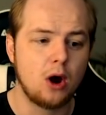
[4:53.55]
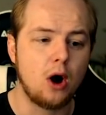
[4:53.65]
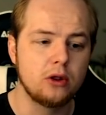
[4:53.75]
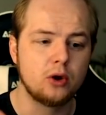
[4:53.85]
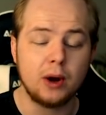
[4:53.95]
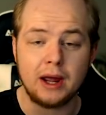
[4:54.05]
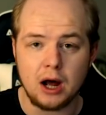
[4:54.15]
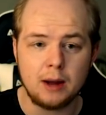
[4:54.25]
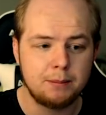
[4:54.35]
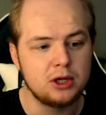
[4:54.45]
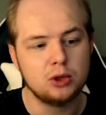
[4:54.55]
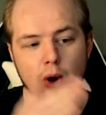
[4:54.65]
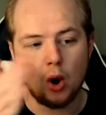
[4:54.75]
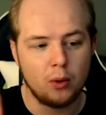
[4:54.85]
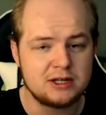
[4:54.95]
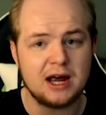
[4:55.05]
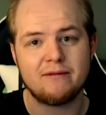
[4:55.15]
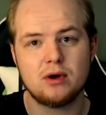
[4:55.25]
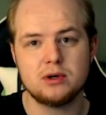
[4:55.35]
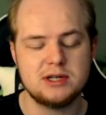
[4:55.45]
on the way up, and you will always
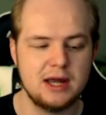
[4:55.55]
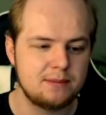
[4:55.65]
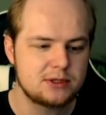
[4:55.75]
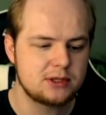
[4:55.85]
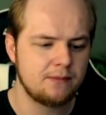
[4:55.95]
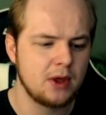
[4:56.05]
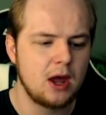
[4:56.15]
have those dips.